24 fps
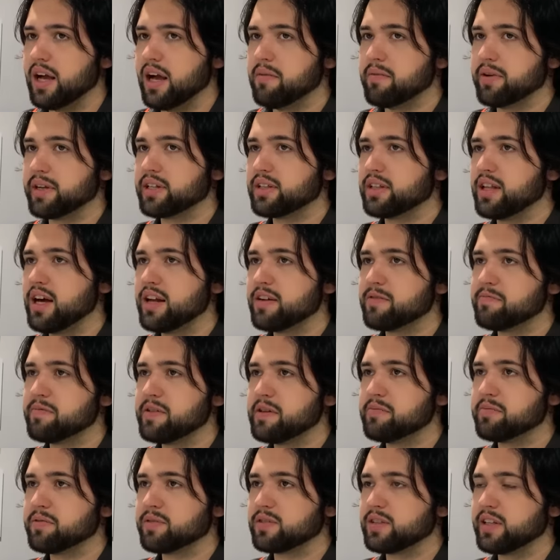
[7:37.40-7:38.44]
mean, a lot of
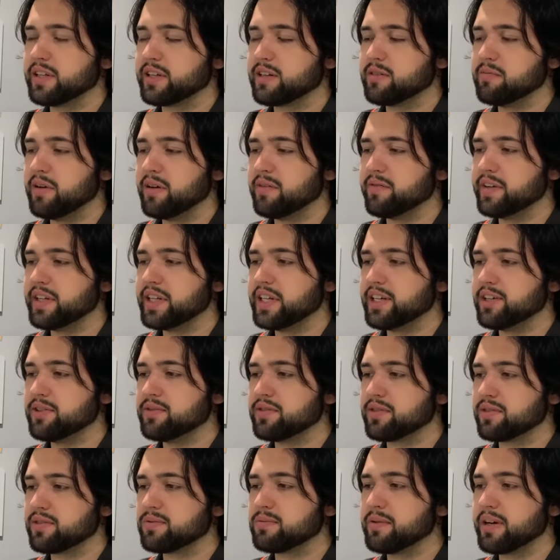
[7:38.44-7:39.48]
people click on my
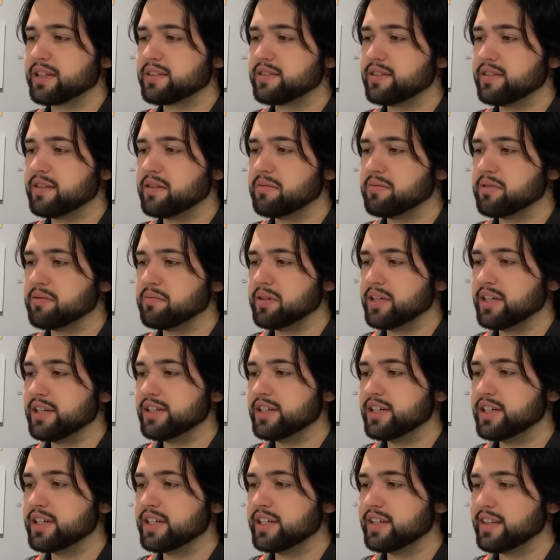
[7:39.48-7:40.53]
videos expecting them to be
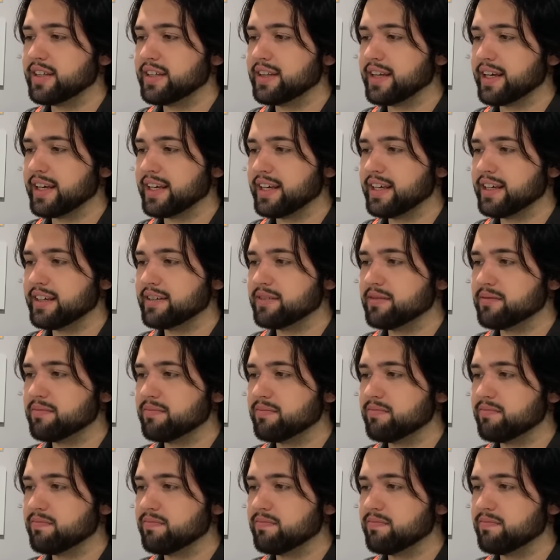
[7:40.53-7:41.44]
good, and then they get